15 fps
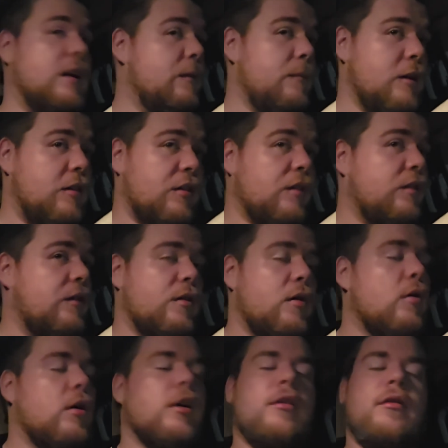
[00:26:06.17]
It hit me just as
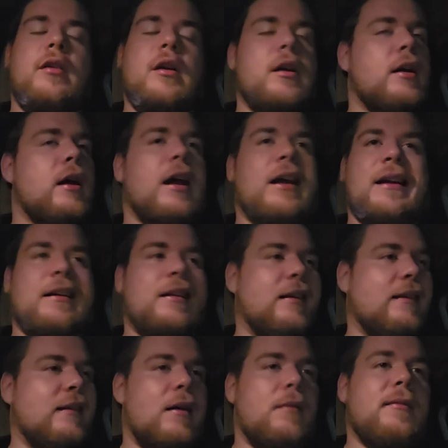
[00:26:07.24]
hard, and at
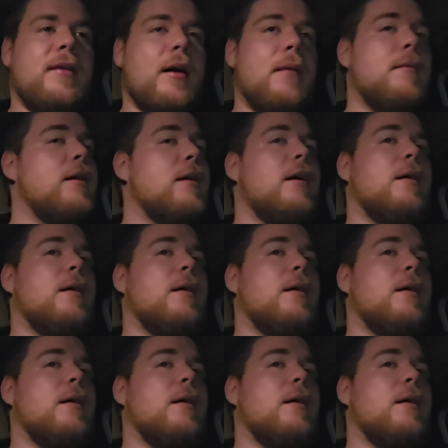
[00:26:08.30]
the same time,